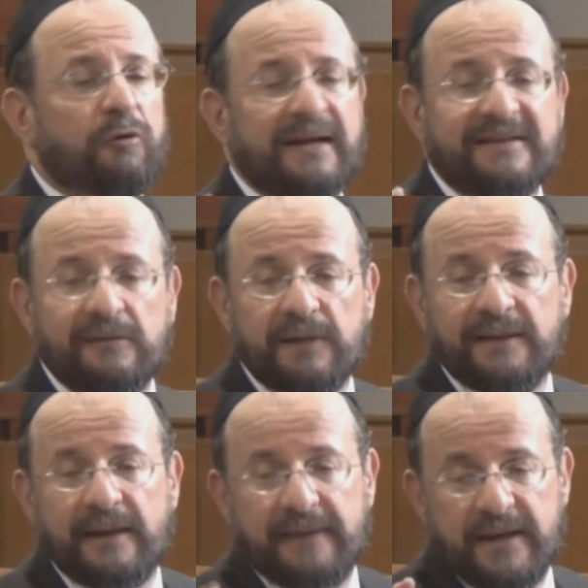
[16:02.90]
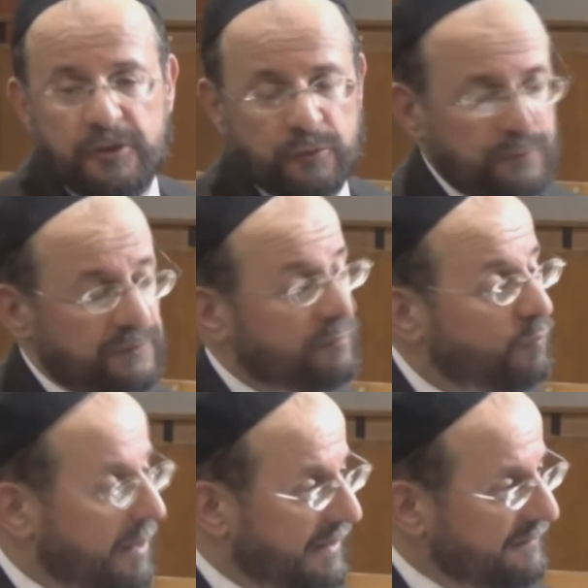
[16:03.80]
criteria that they used
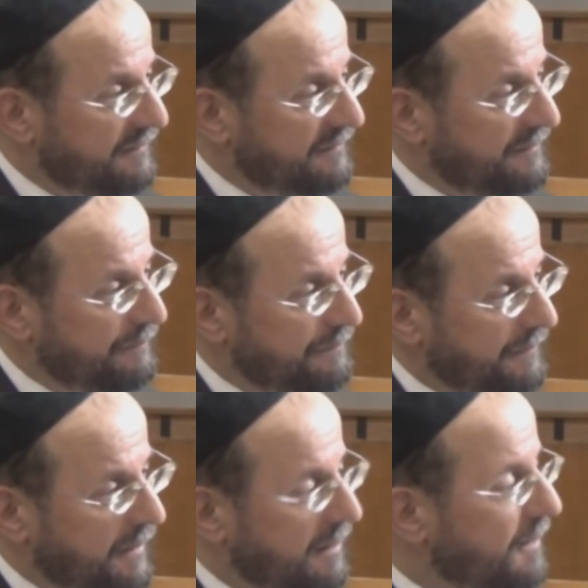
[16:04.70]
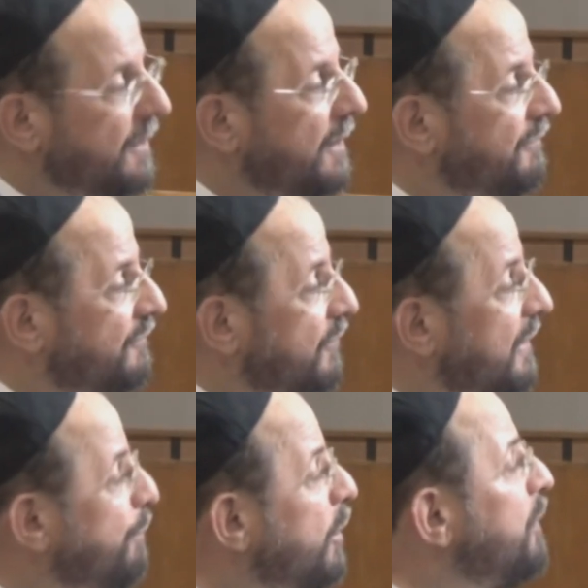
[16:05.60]
was, do
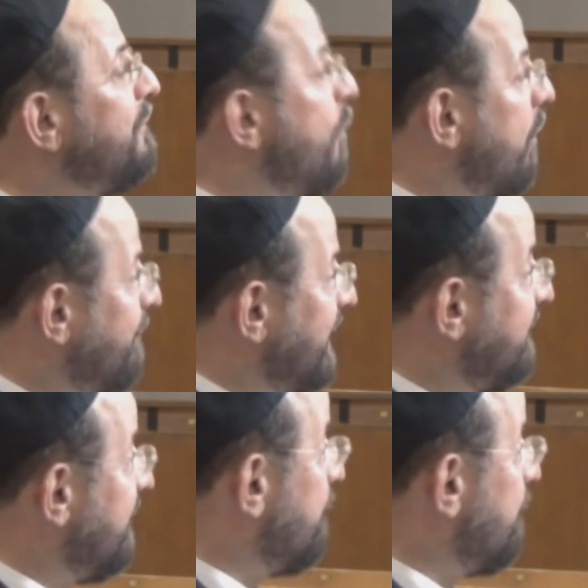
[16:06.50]
the Book of Mormon, do